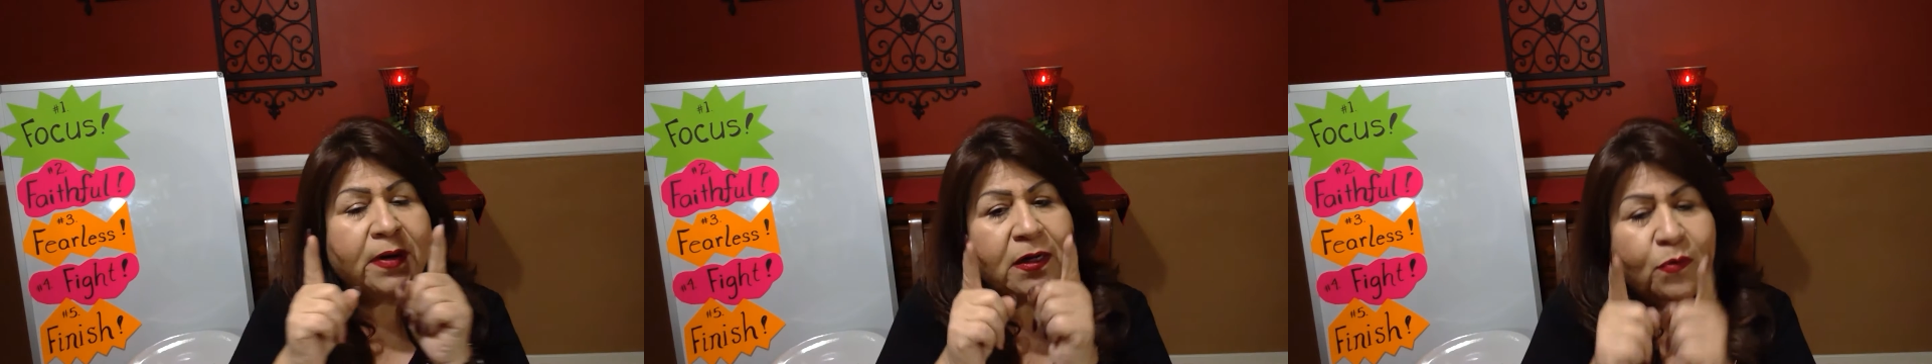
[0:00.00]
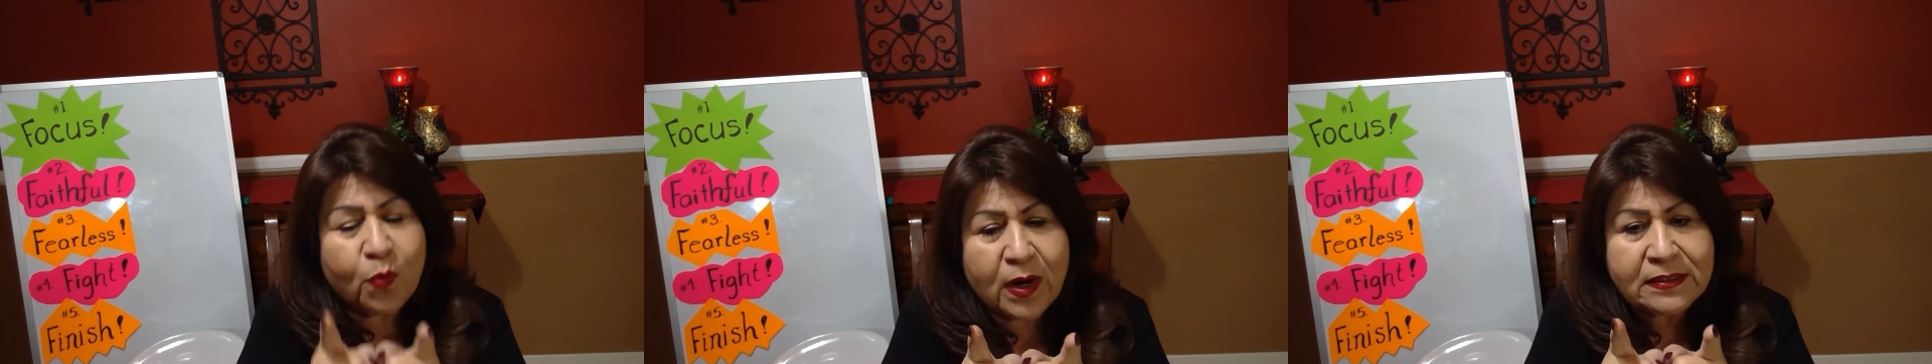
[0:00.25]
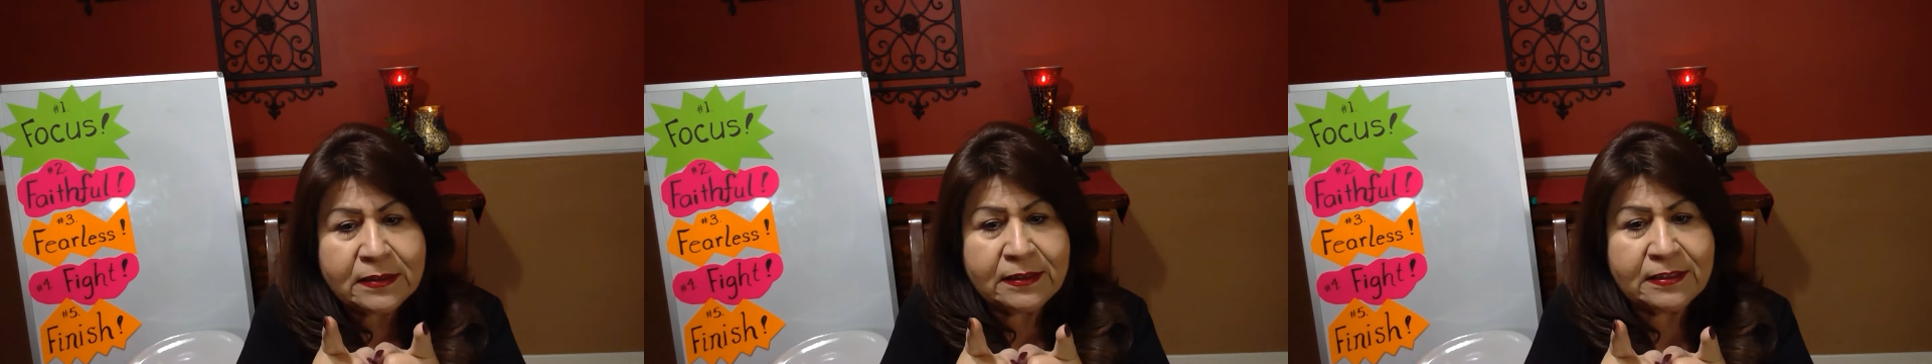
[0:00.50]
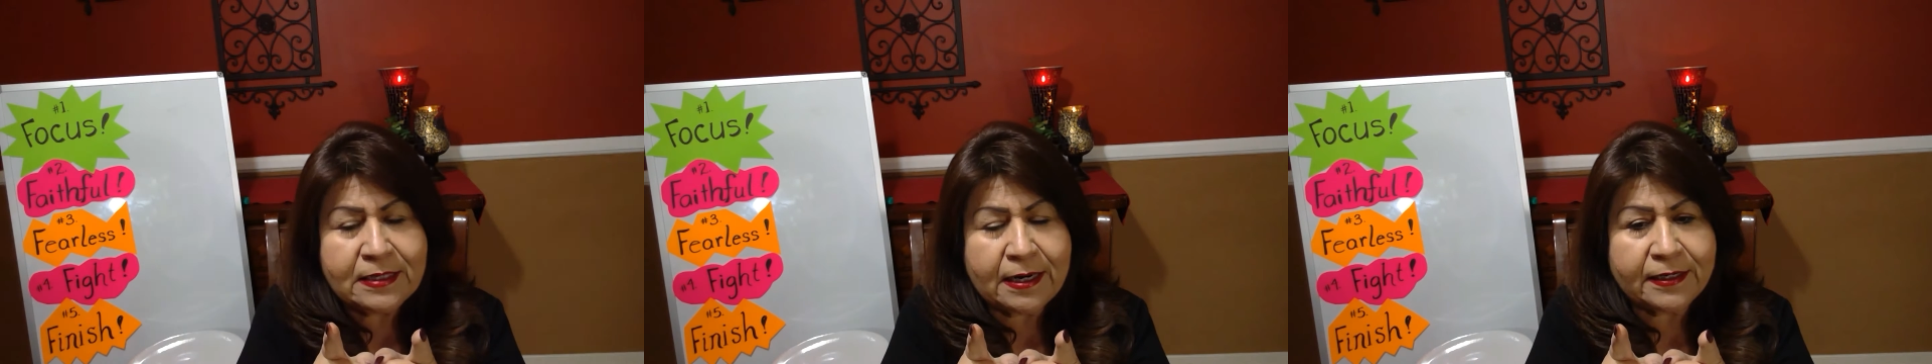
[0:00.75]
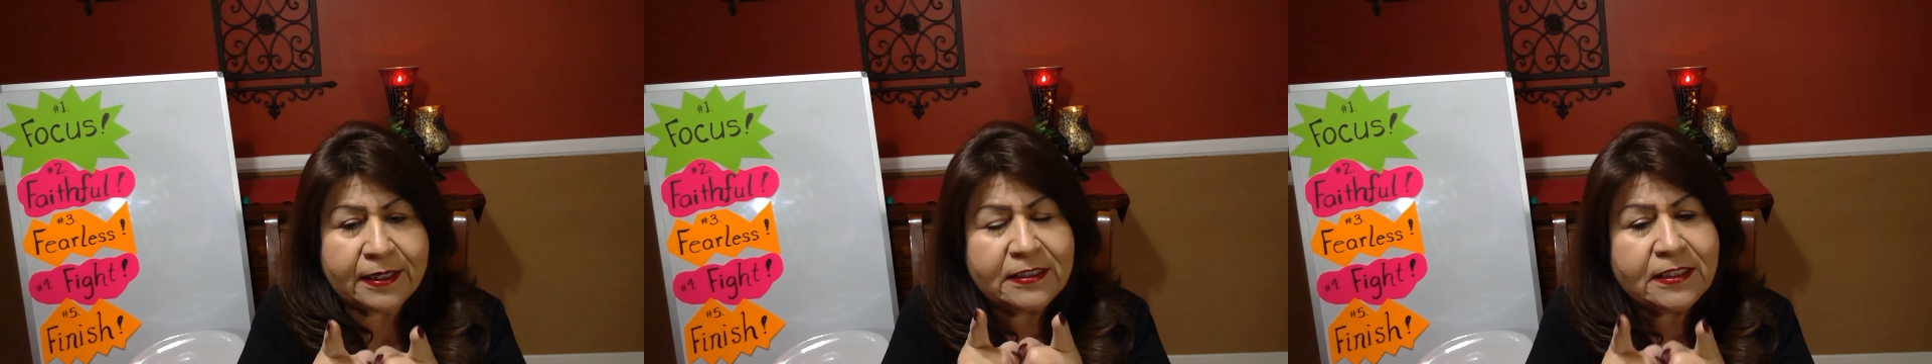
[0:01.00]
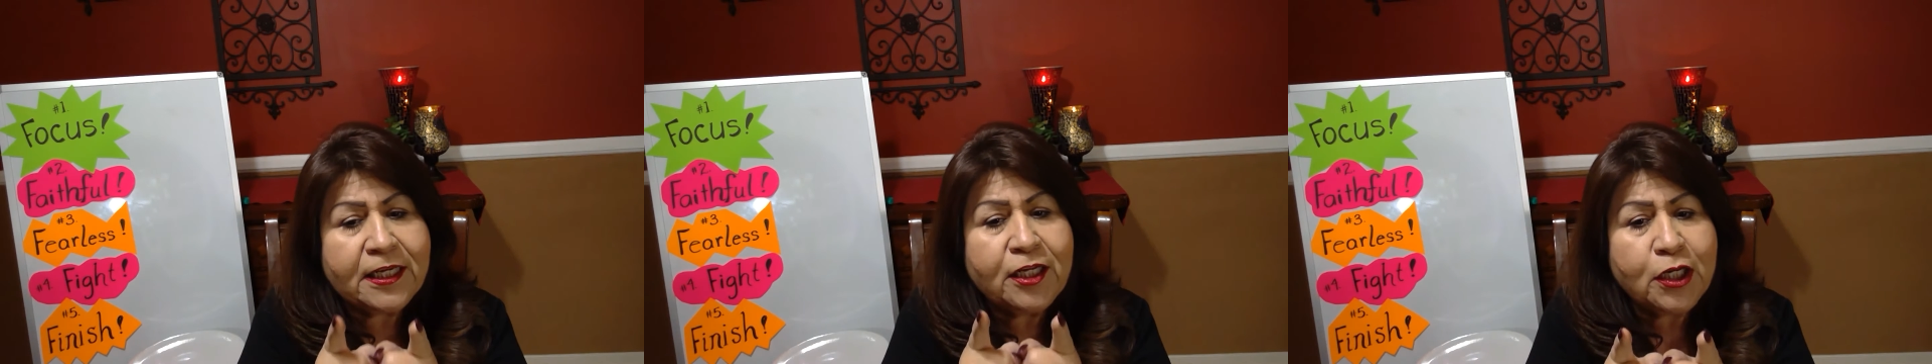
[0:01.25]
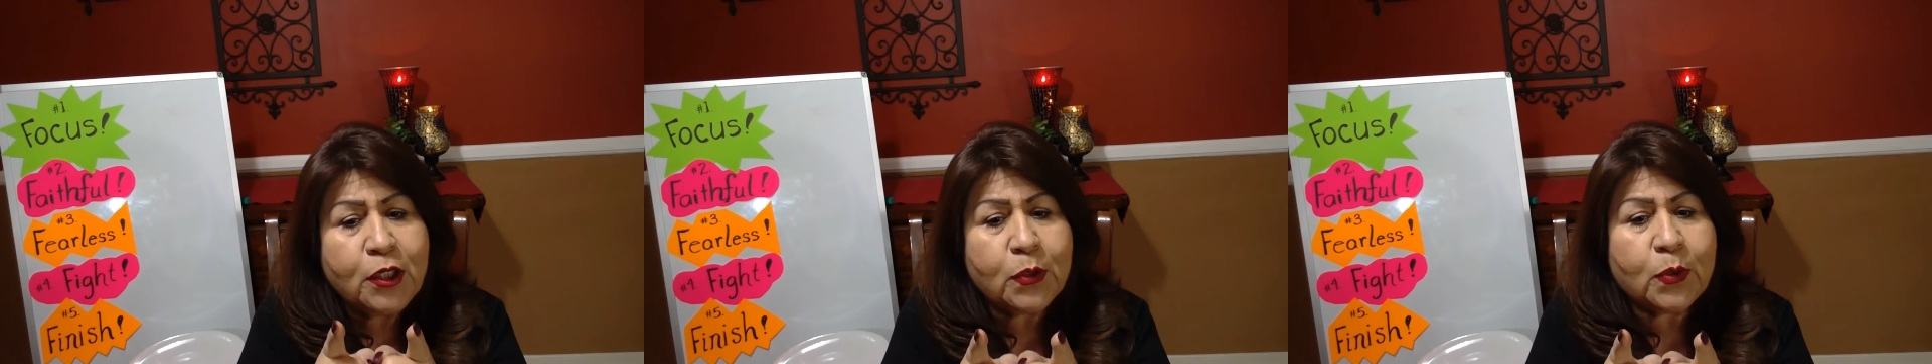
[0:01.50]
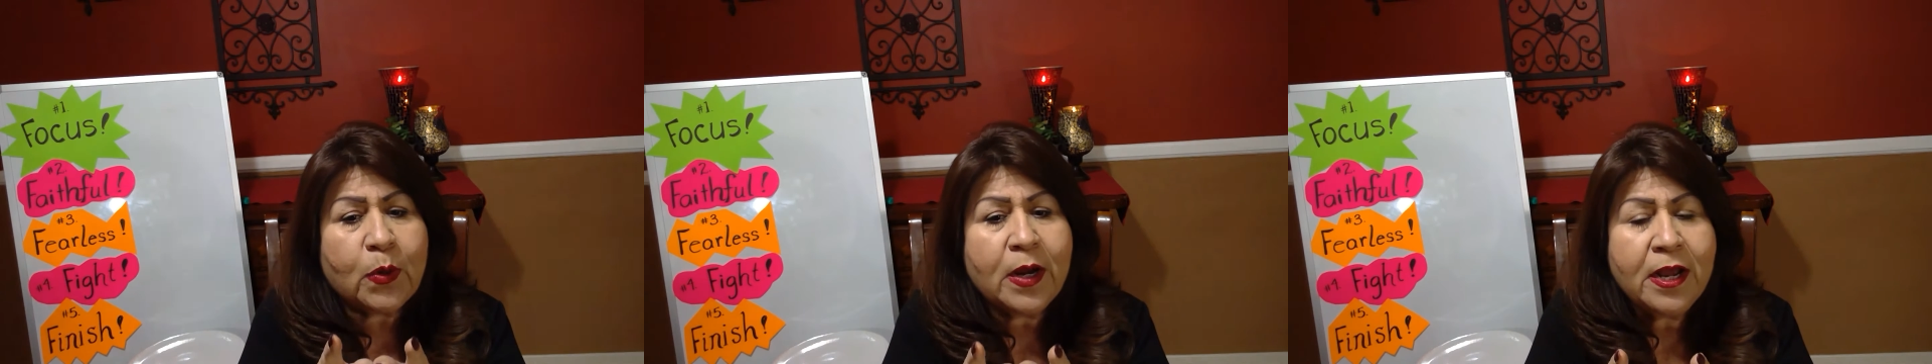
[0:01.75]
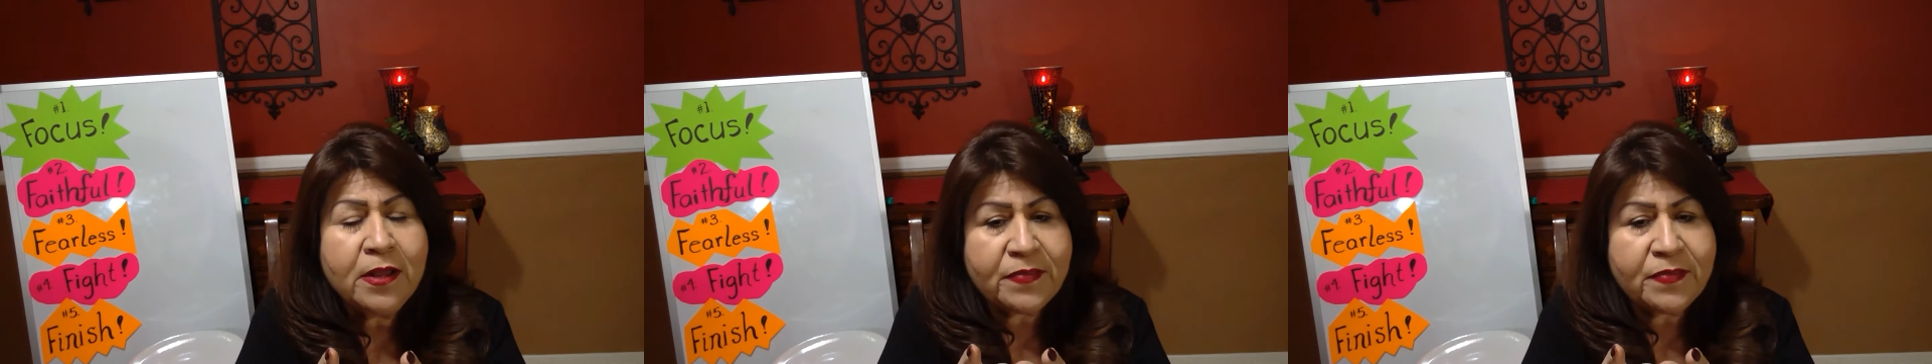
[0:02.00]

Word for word: but he wasn't done because he knew